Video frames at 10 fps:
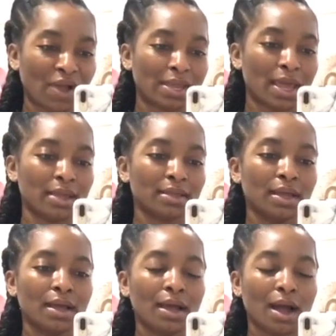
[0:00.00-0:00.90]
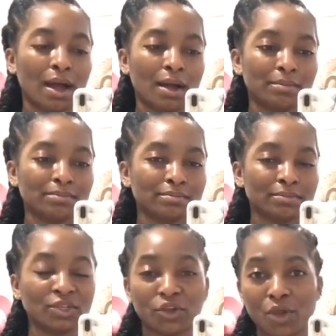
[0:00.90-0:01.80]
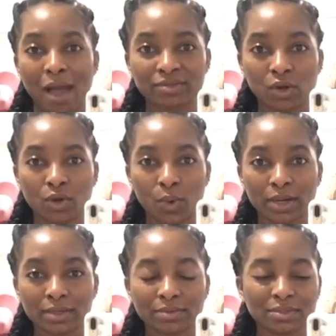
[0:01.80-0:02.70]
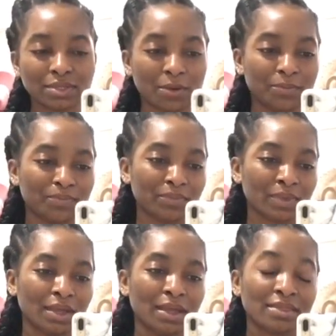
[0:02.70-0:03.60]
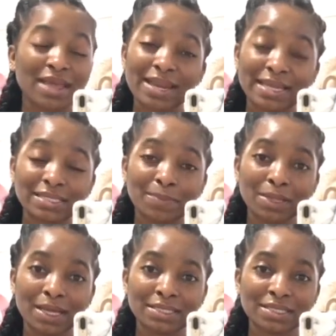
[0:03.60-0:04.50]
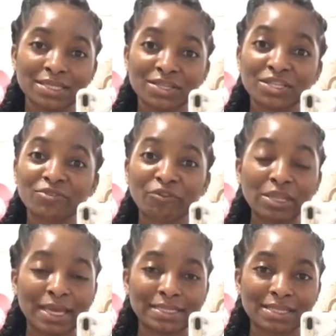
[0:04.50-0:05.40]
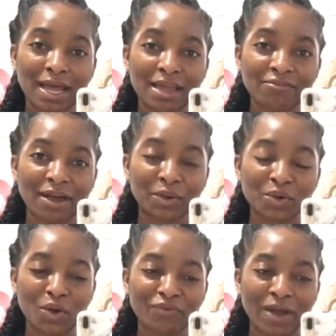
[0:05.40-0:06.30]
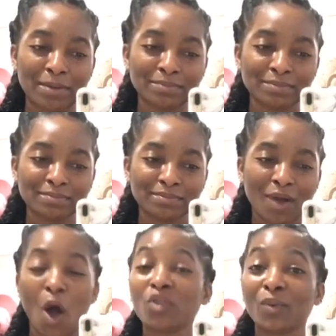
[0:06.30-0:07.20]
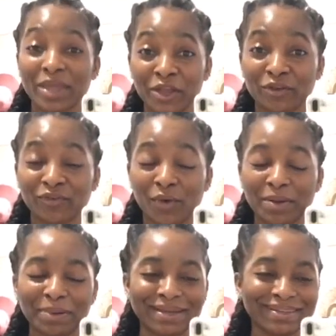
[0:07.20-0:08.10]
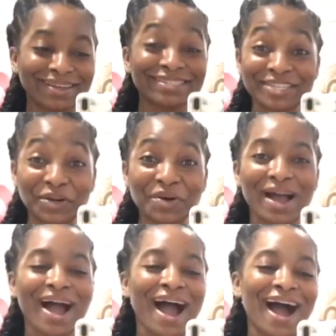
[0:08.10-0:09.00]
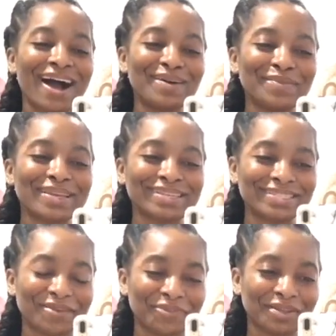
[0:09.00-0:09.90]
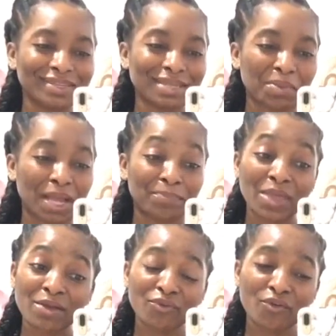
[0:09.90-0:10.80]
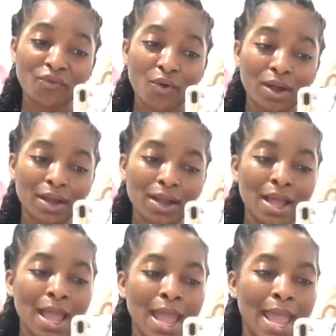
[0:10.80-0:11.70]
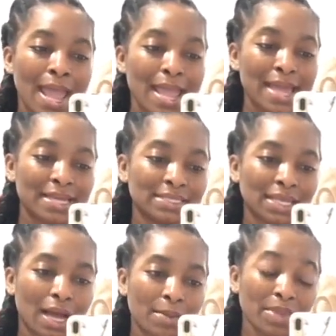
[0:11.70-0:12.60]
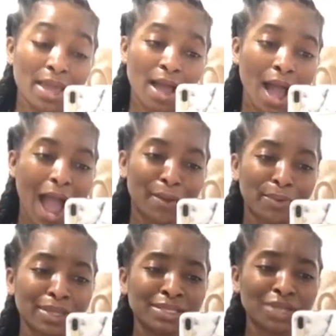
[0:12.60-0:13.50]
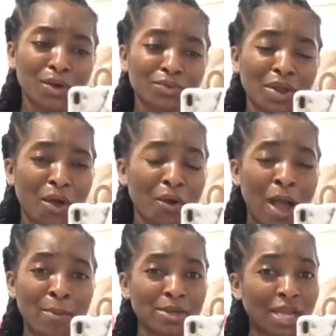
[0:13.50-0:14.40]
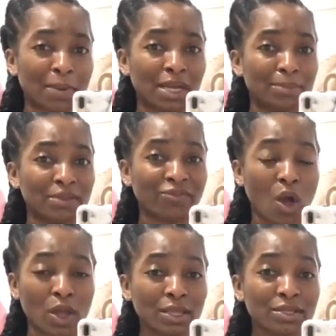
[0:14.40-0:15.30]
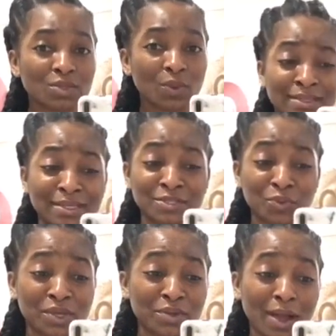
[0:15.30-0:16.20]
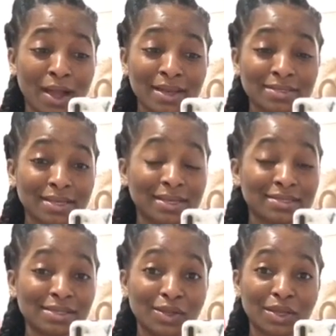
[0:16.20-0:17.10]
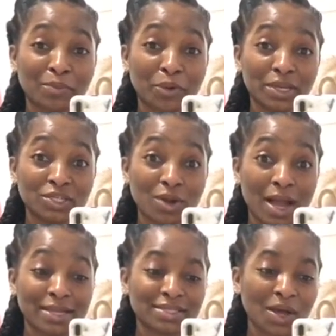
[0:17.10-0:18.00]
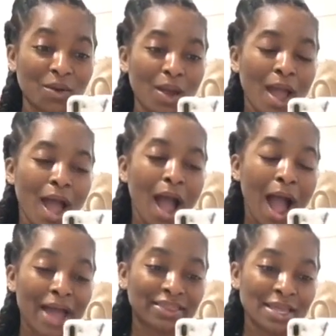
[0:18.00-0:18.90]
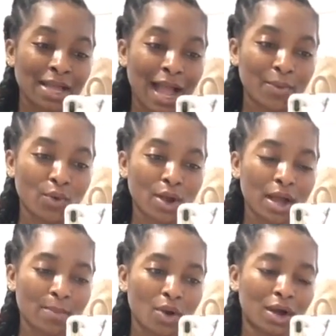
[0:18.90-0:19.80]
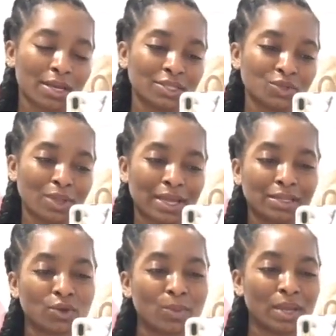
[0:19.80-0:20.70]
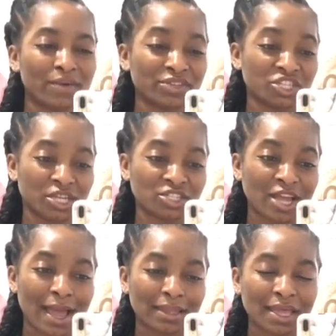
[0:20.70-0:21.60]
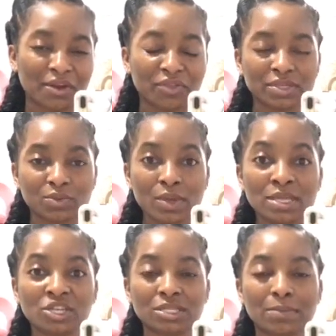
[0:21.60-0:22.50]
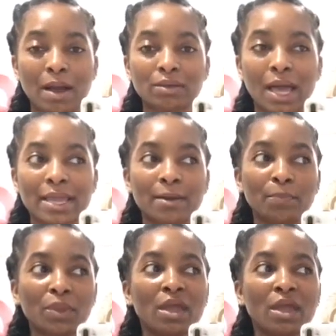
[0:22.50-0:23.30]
Friday, you know, you have to go to work. So that is a plus to this freelance life. I don't know if I'm all the way here for it, but still, it is definitely something I'm thankful for. And yeah, I really don't know how much I'm gonna be vlogging this week. This week, you guys, it's looking pretty dry. So I think I will come on and do like a little bit of a chit chat later this week, just about like